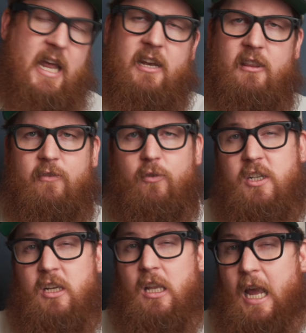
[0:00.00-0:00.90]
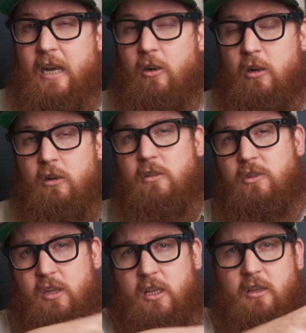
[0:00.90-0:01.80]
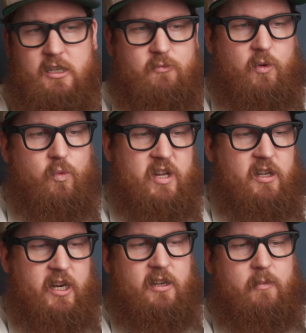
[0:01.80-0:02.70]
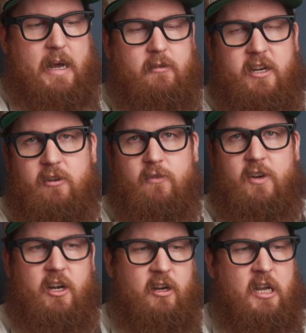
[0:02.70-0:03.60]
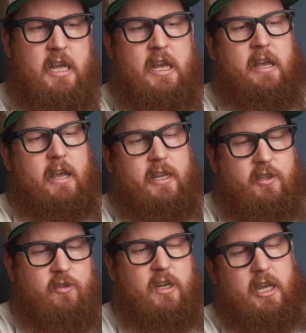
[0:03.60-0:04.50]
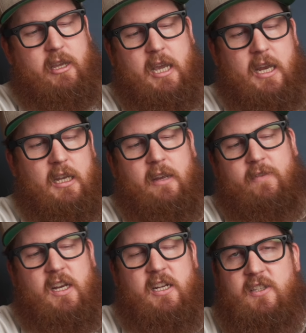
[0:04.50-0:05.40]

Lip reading: end of the fridge lighter, so the wheel end, the battery end over here. And so it kind of lifted and